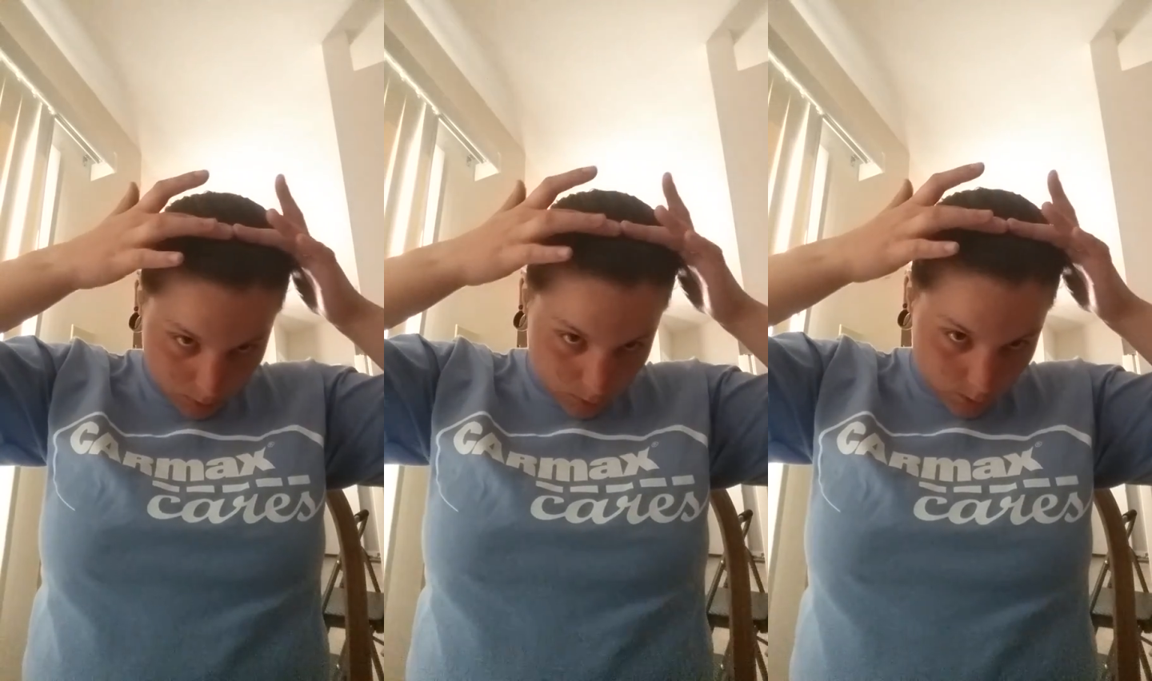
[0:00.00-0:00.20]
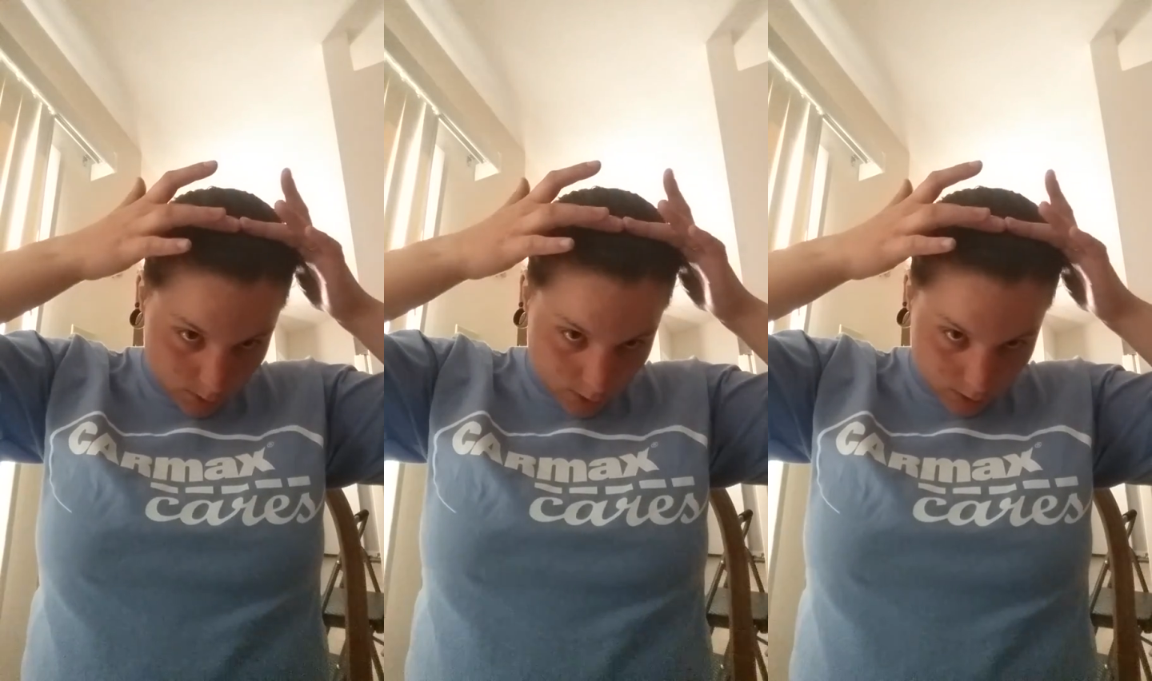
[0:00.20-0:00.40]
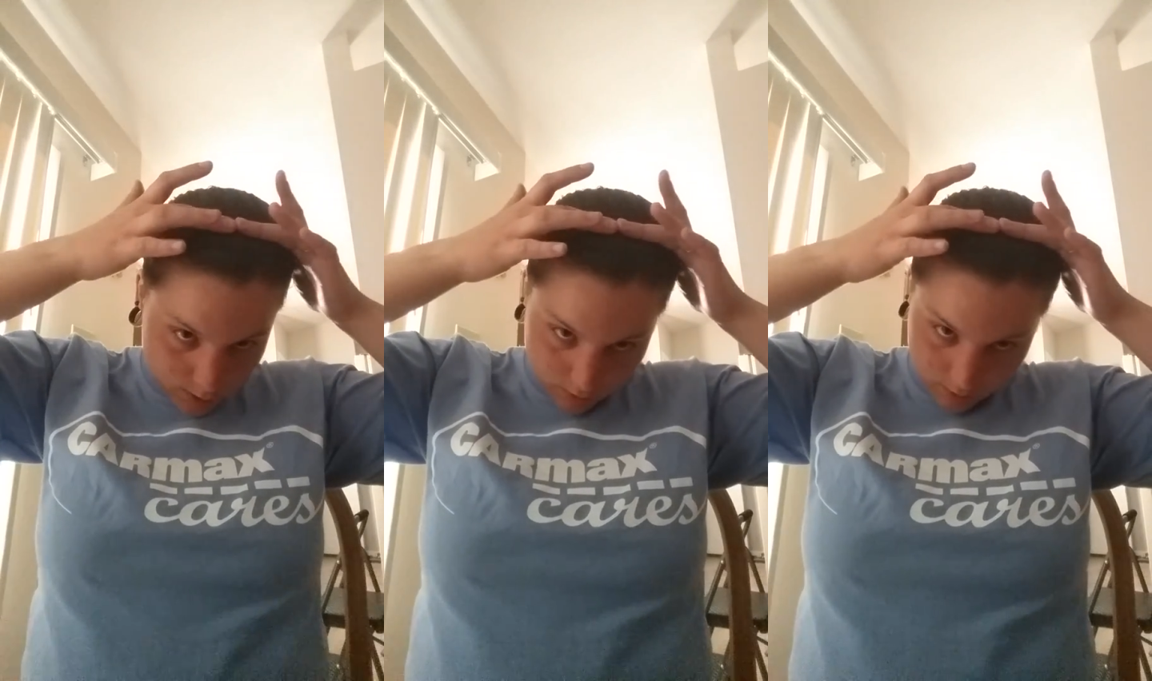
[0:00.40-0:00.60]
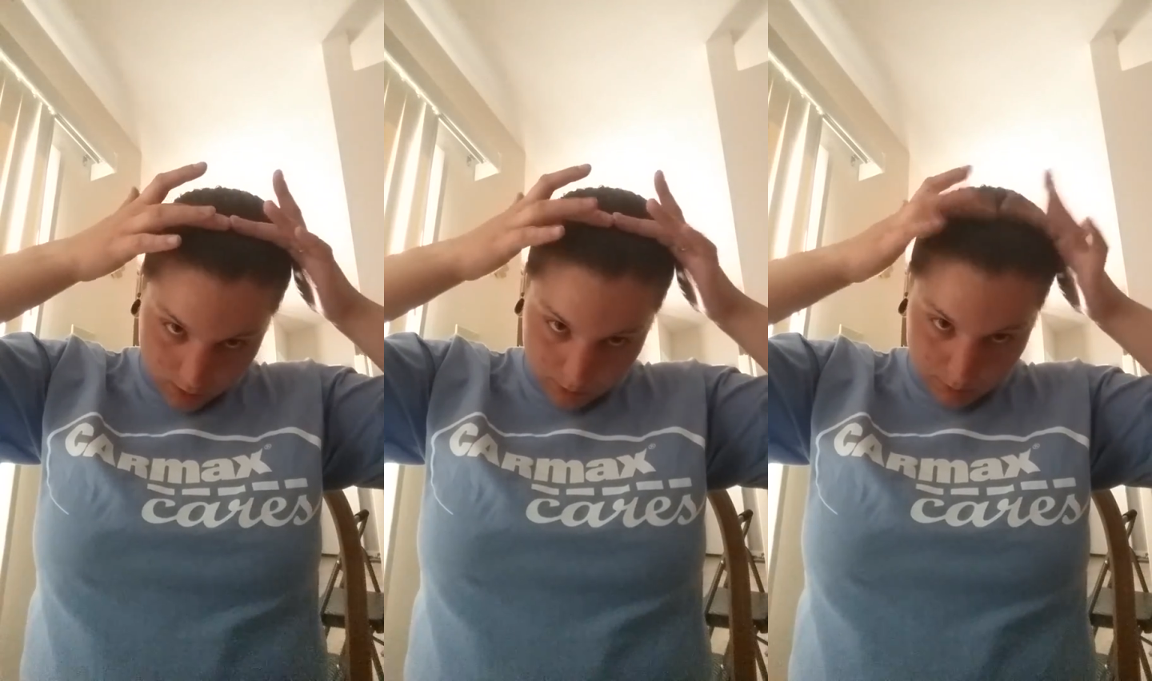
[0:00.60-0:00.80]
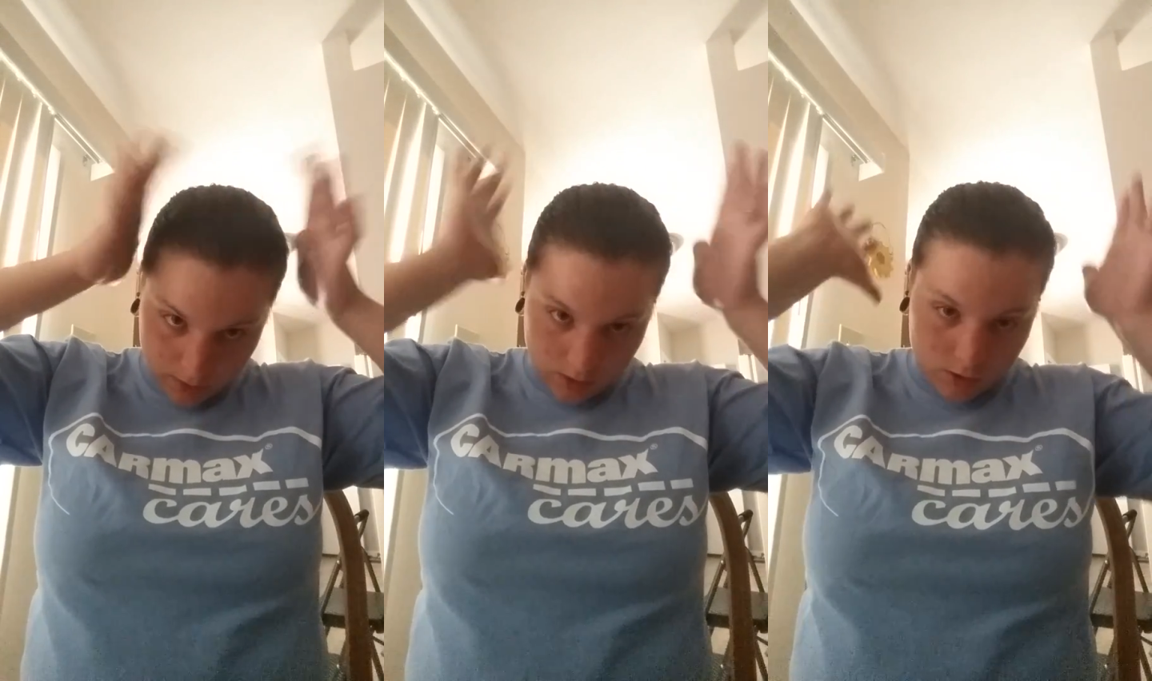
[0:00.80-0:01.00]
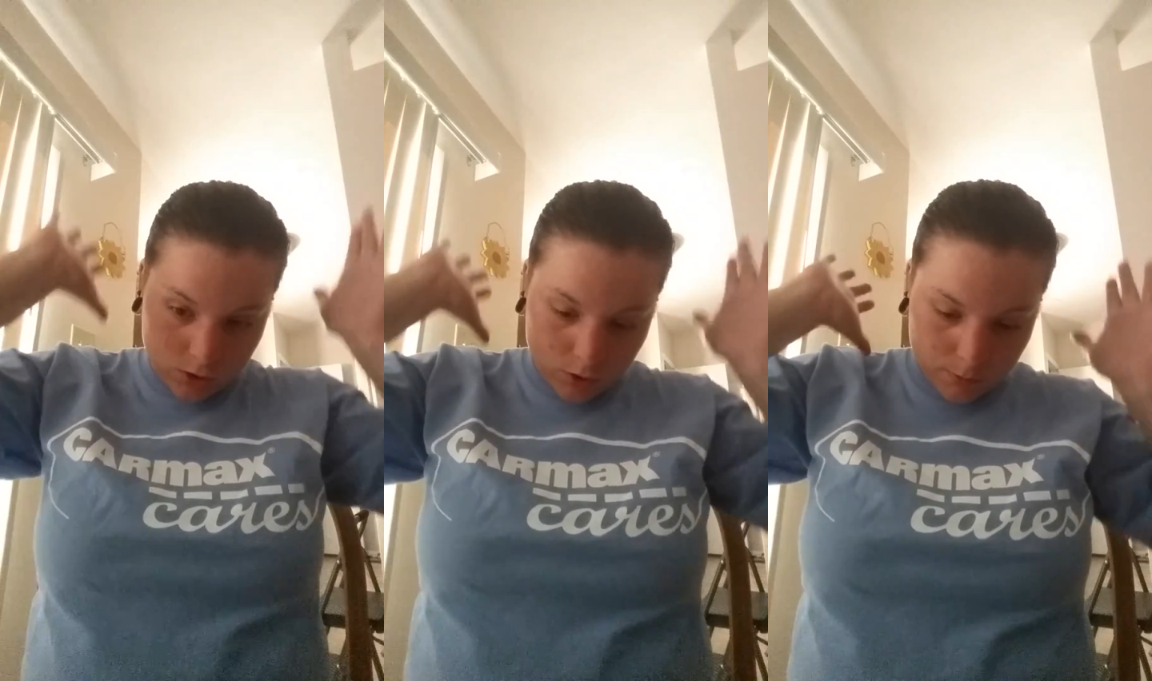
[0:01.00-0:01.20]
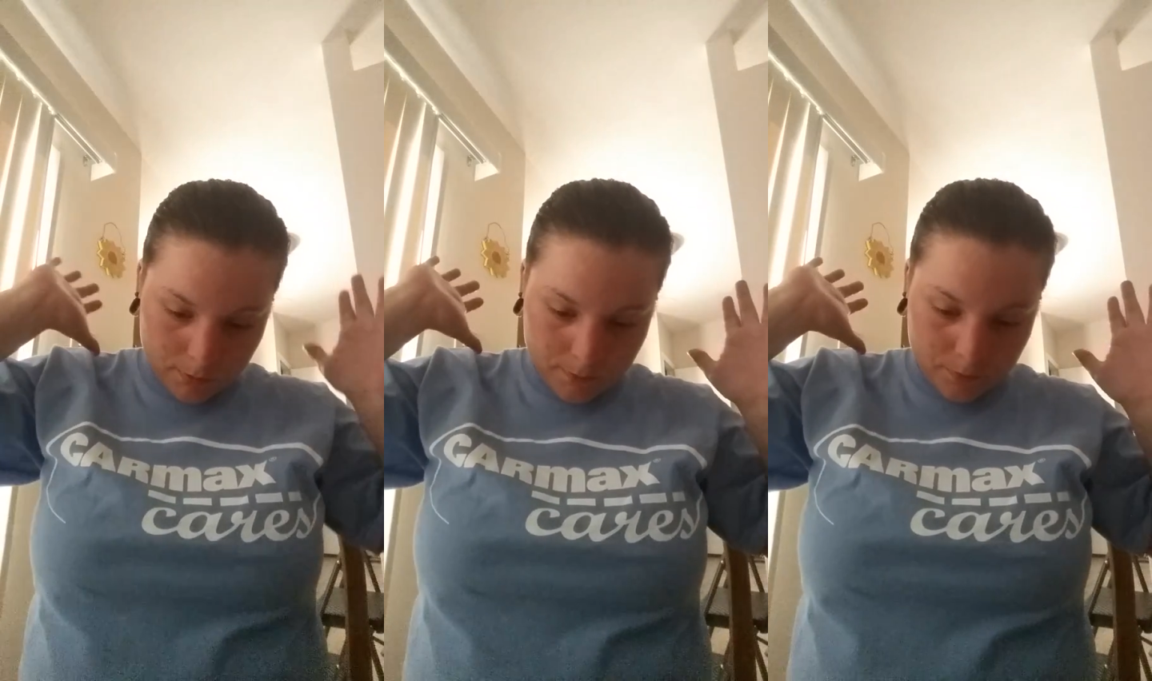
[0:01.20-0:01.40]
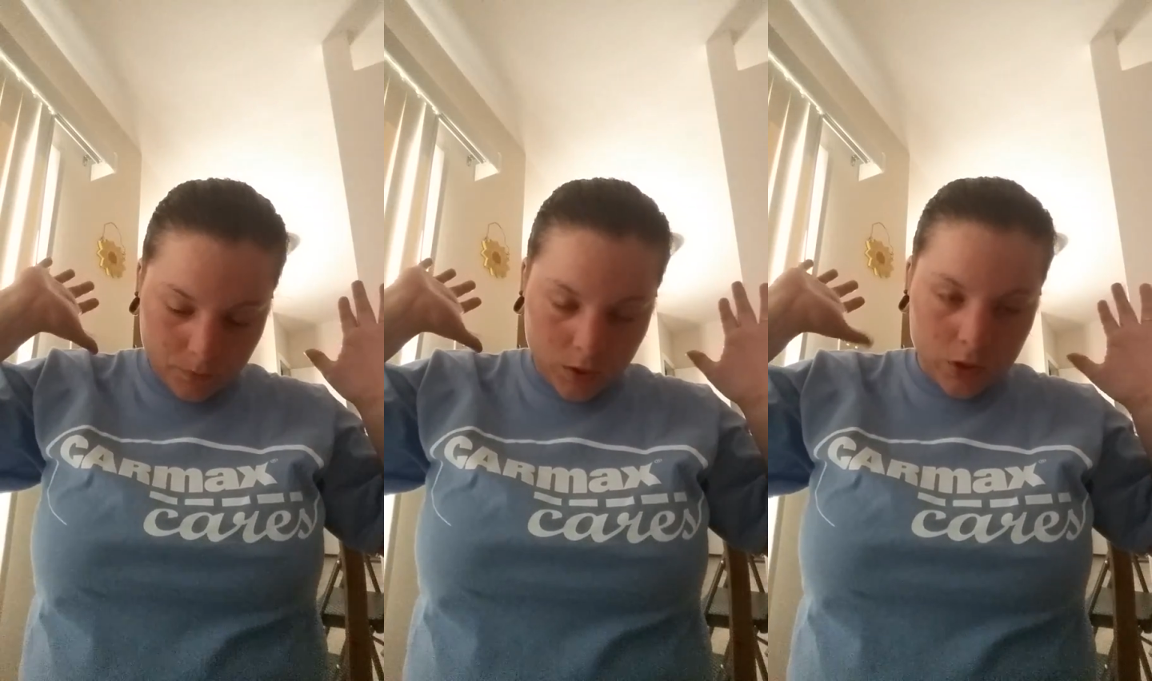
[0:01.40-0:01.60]
before you re-bleach
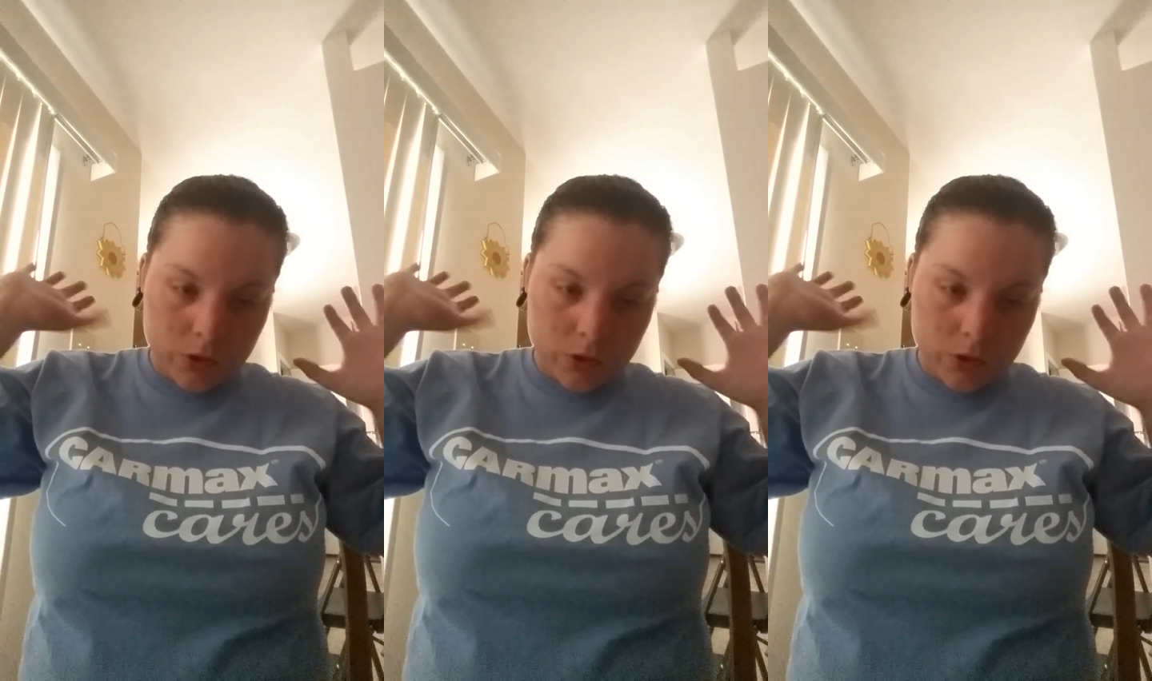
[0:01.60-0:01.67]
them.